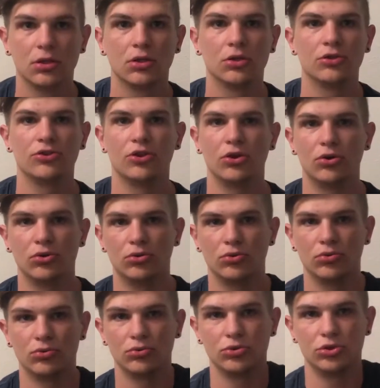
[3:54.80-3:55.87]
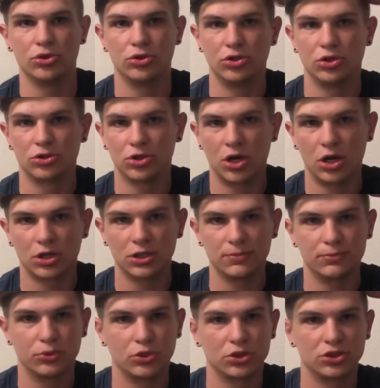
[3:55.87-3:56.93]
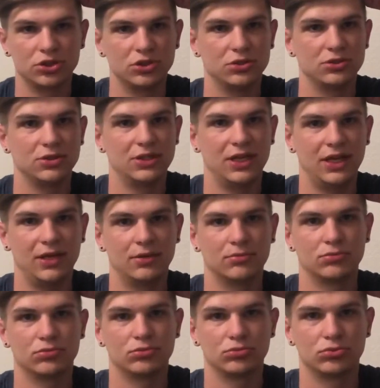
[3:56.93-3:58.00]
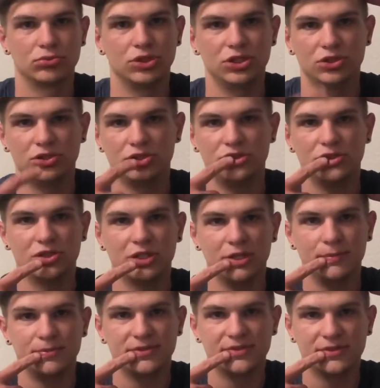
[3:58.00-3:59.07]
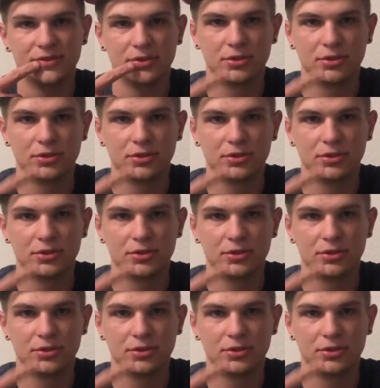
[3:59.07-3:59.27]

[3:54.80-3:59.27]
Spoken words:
So your talking portion can't reach your lips.